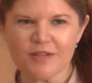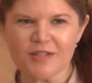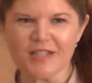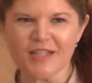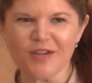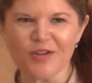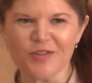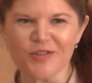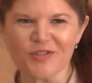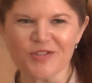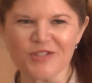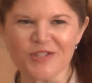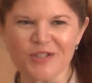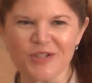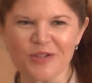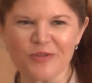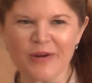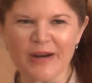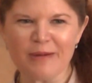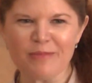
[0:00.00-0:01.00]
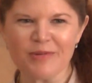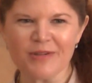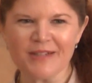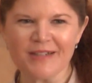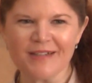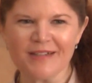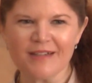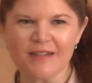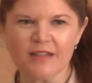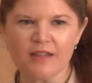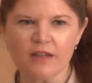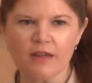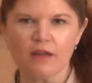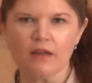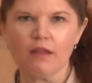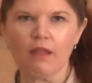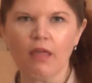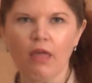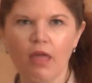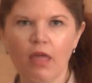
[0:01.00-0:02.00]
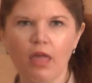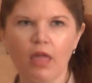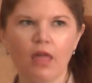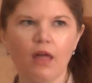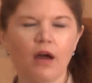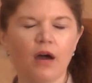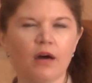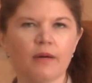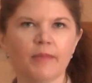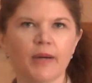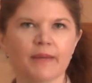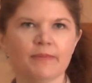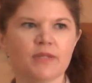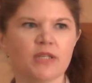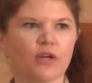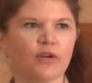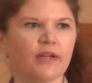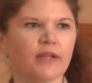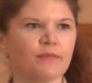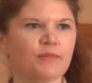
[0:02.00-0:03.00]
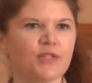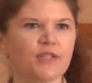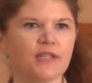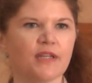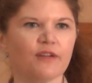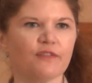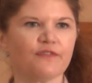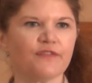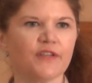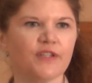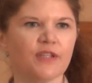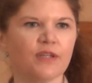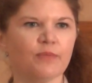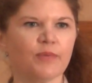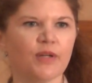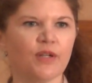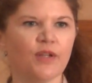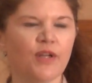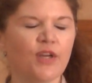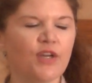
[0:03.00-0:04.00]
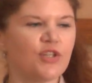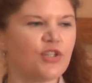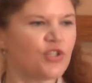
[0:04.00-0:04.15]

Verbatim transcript: See how they're just going to grab one? Oh, um, I'm sorry, I'm just not feeling well.